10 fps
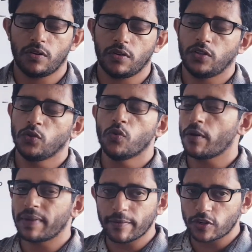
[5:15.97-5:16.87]
You won't
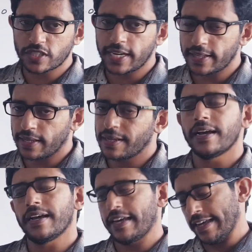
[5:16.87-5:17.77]
be able to see anything.
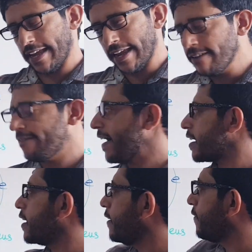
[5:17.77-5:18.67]
In
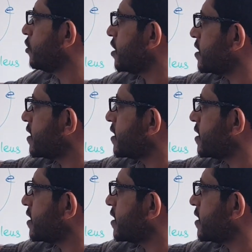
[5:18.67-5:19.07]
fact, if you just